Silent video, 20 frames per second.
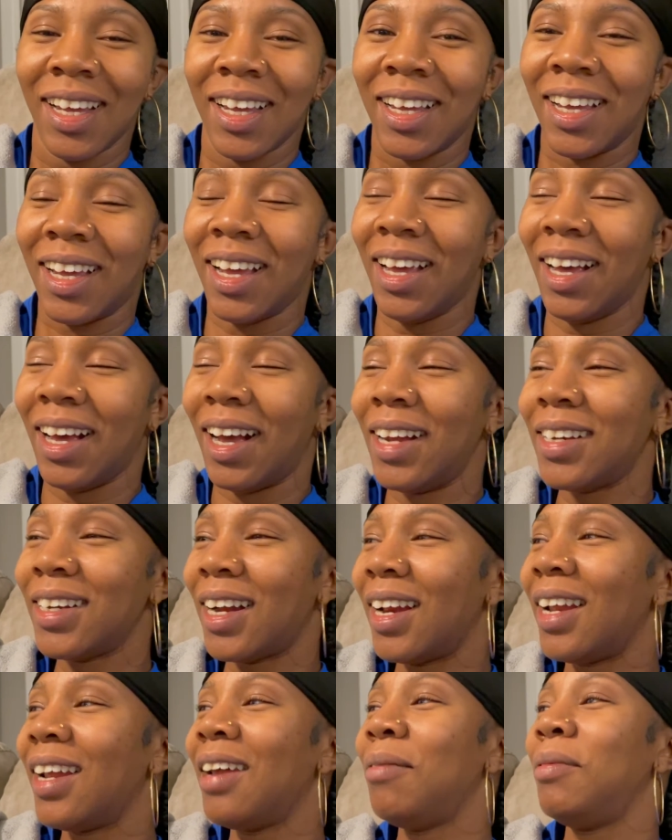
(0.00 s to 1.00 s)
Yeah, I
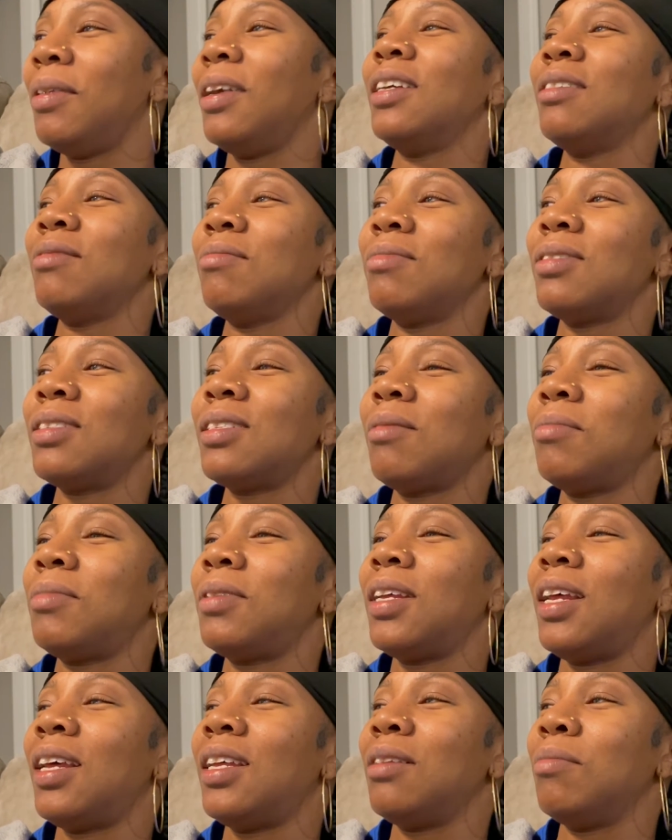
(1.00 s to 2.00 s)
tried to get him to get some
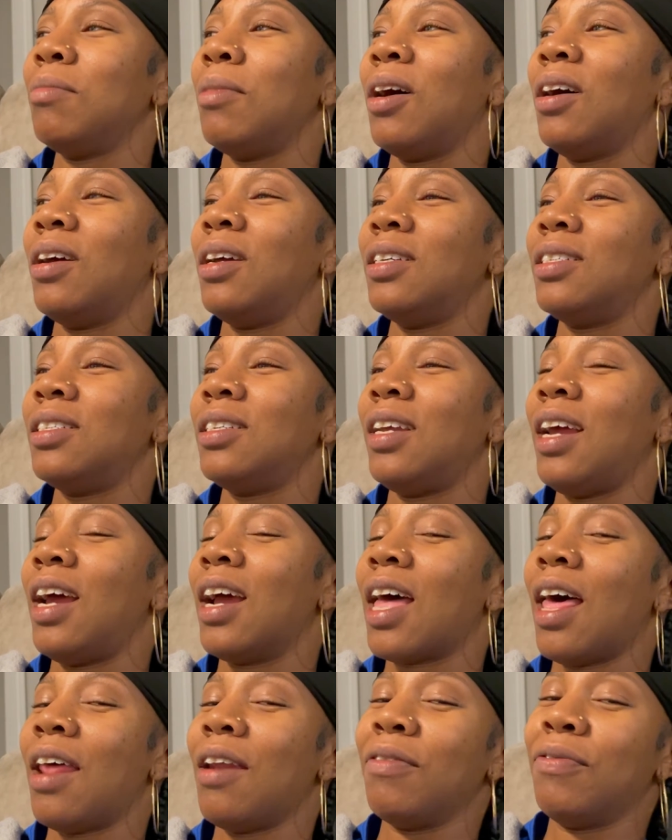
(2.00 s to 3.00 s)
something at the mall yesterday. I
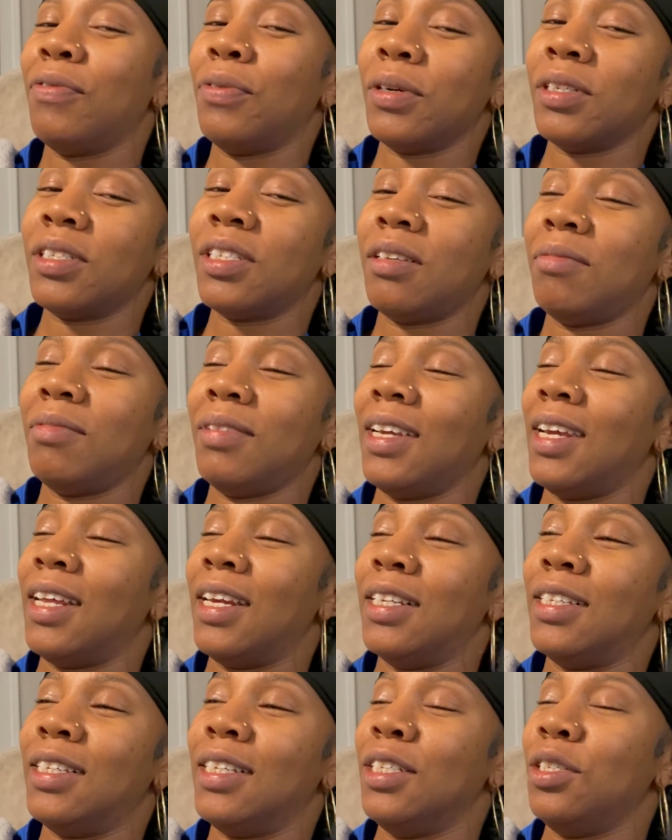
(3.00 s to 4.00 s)
kind of forced him to get
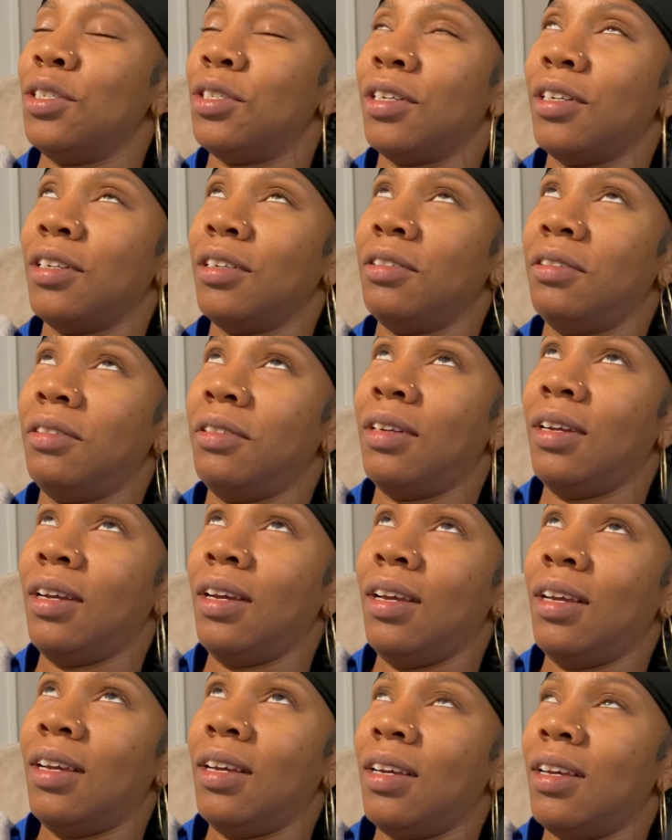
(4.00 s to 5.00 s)
a T-shirt
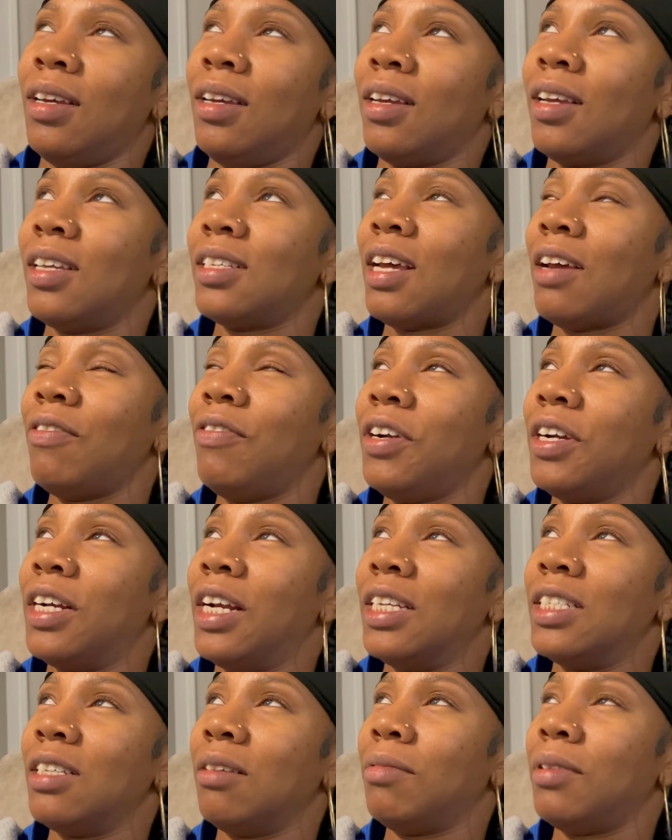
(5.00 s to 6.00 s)
because I figured
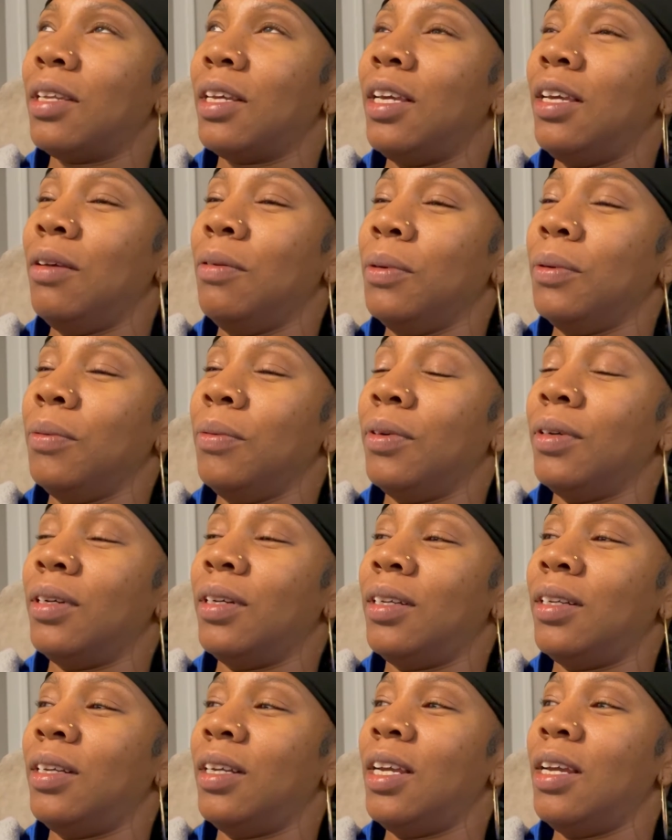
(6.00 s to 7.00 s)
that's something he would
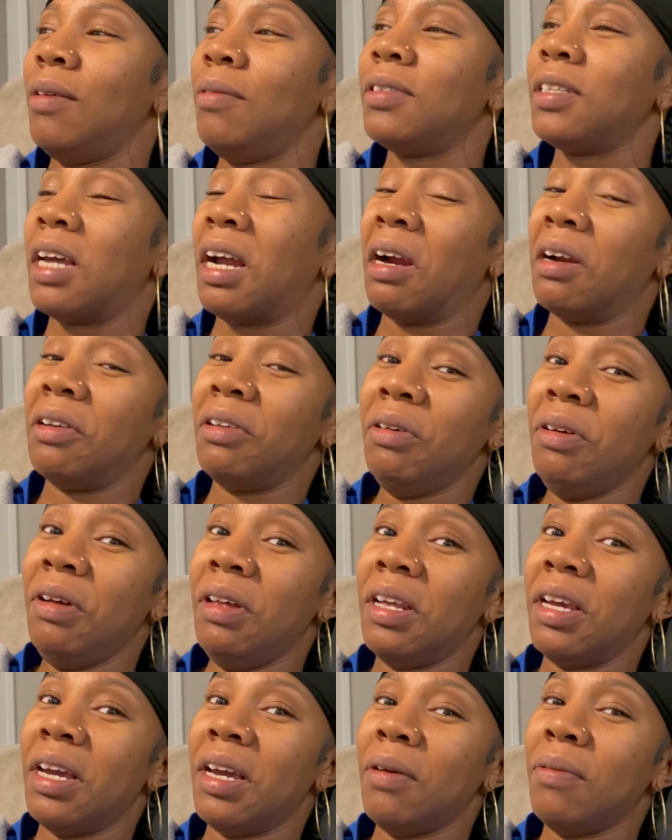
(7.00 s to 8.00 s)
want. He was like, "Are you
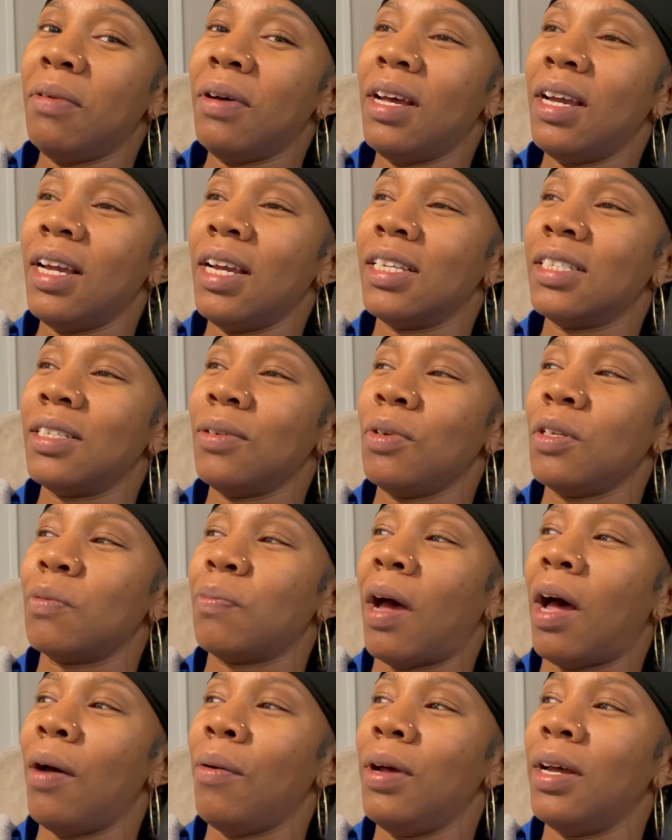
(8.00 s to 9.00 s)
gonna get one?" Because it was
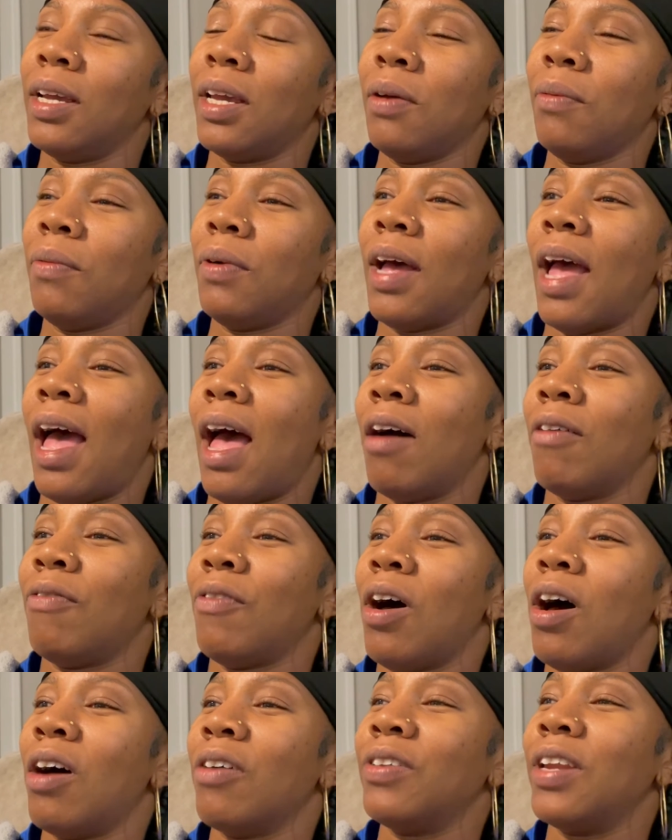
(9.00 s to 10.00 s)
buy one get one half
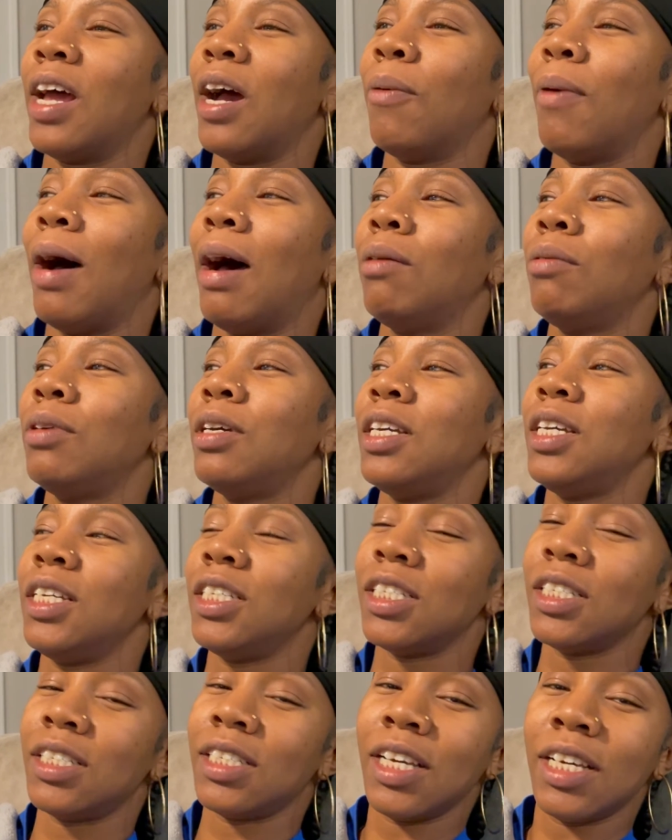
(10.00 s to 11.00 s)
off. Now, why wouldn't he
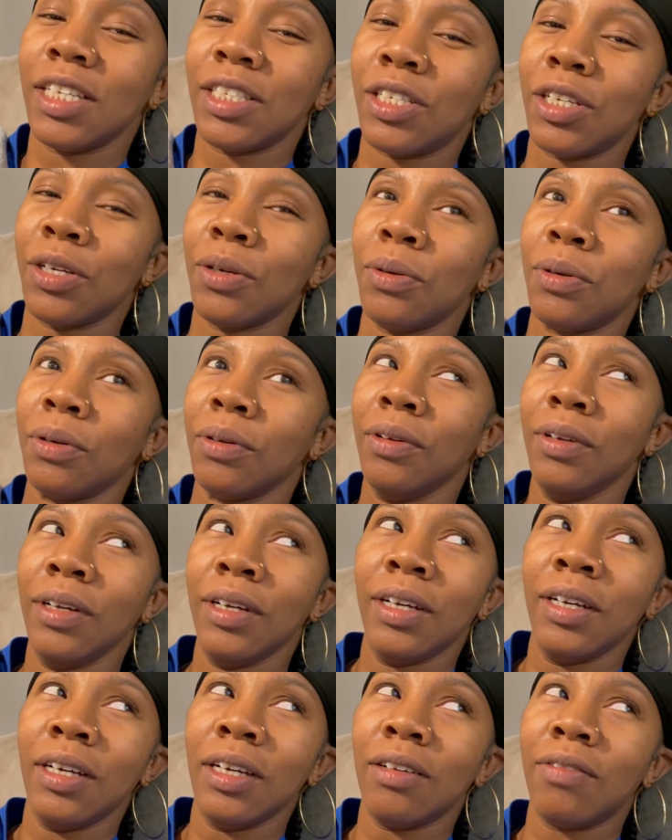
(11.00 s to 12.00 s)
just get two,
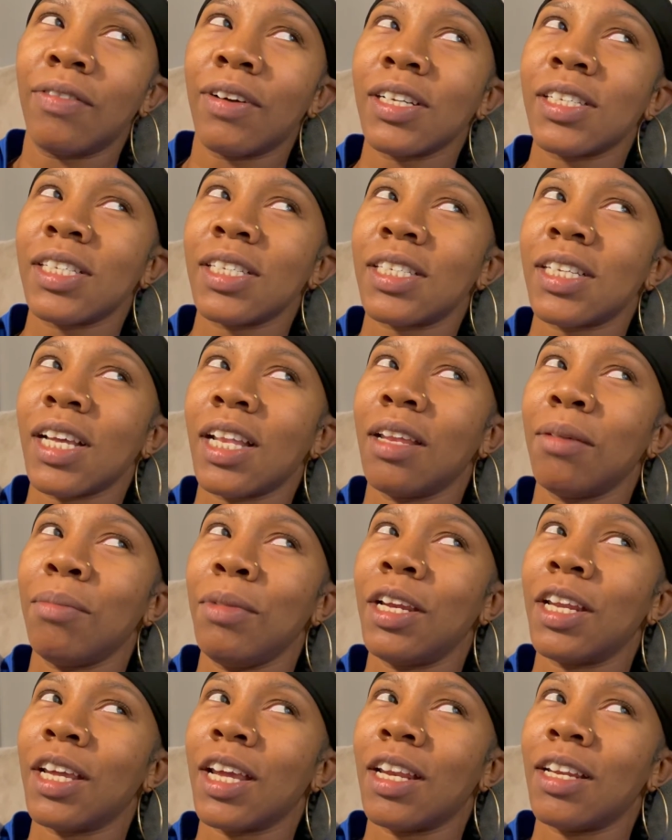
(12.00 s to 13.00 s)
versus telling
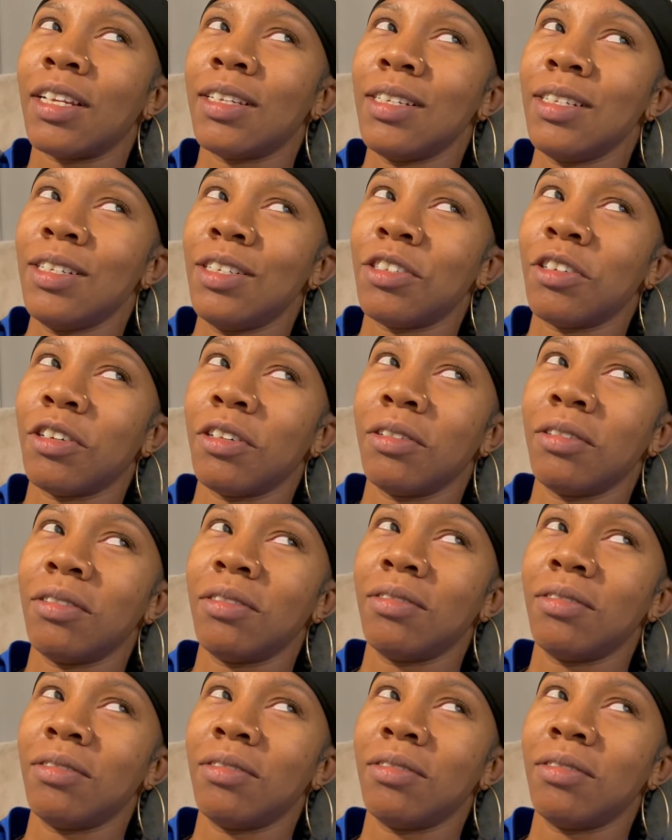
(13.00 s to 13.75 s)
me to get a T-shirt?